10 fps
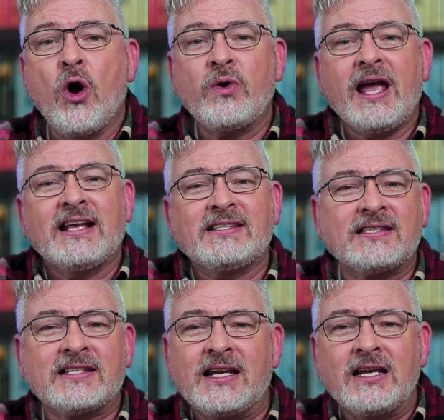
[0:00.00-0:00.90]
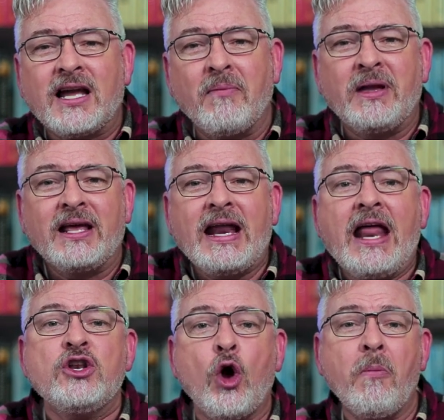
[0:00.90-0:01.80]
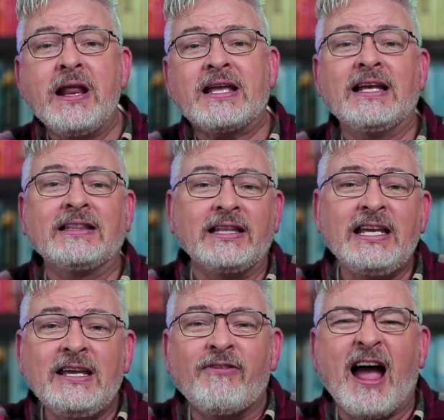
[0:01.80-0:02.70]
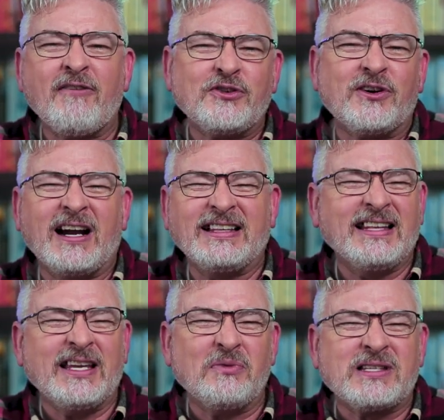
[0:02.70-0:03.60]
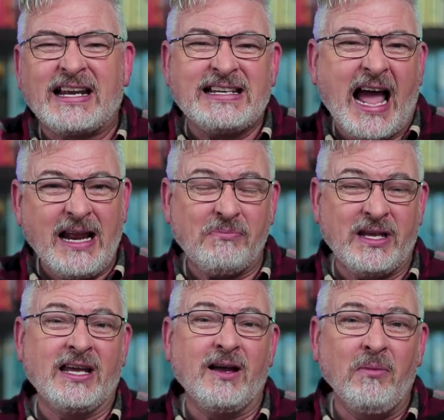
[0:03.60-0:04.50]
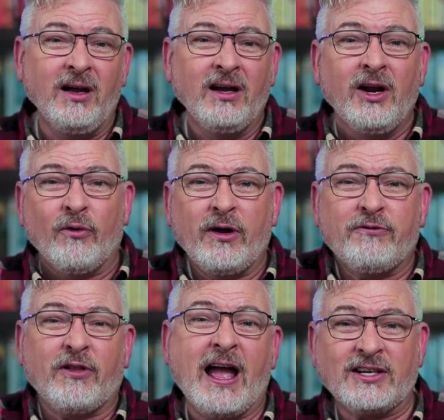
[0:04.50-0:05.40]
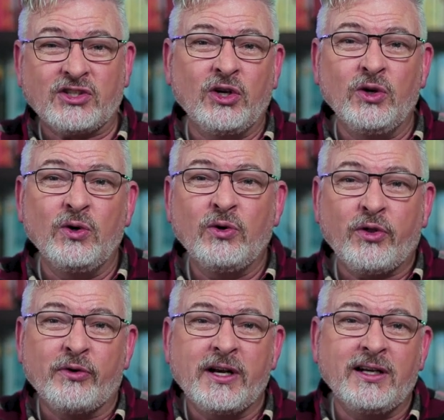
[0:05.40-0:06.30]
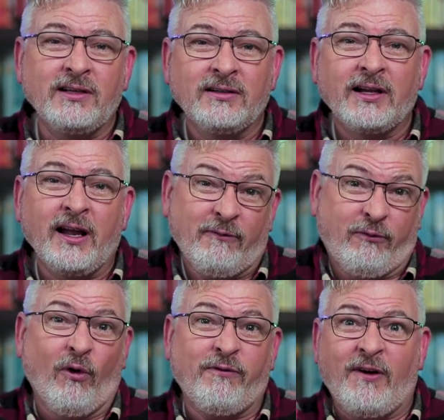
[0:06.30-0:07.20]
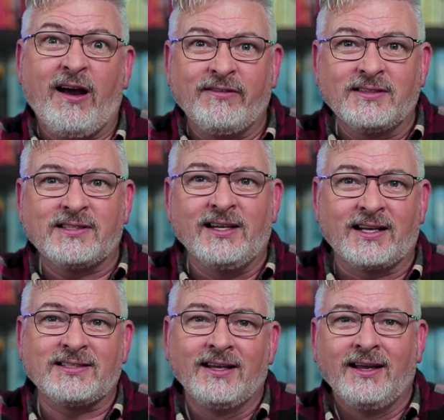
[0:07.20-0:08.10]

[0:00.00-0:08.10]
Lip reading: no guests can come in and nobody can leave after I think it was like 9 p.m. Red flags 2, 3, 4, 5, and 6.